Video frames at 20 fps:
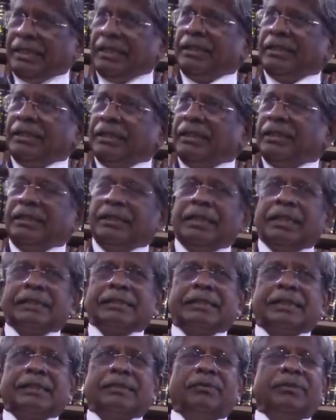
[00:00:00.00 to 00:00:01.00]
the, in the
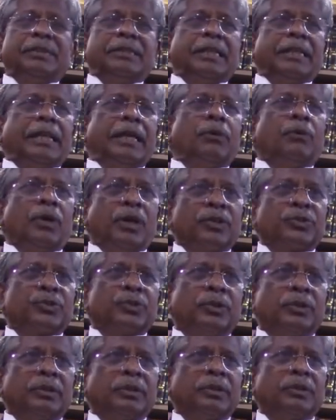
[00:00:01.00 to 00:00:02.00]
illustration which I gave
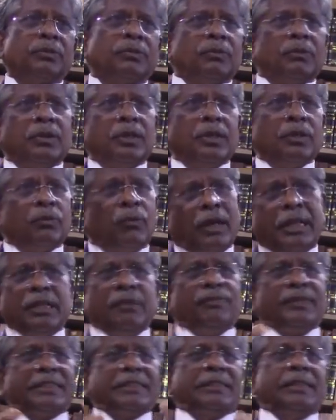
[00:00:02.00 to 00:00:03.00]
also, what is
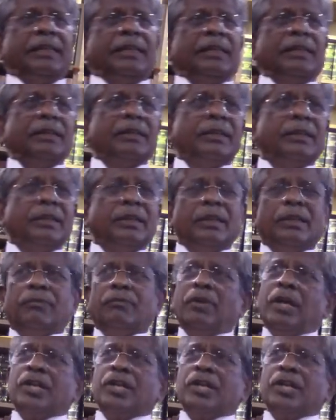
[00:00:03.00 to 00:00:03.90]
the first thing? we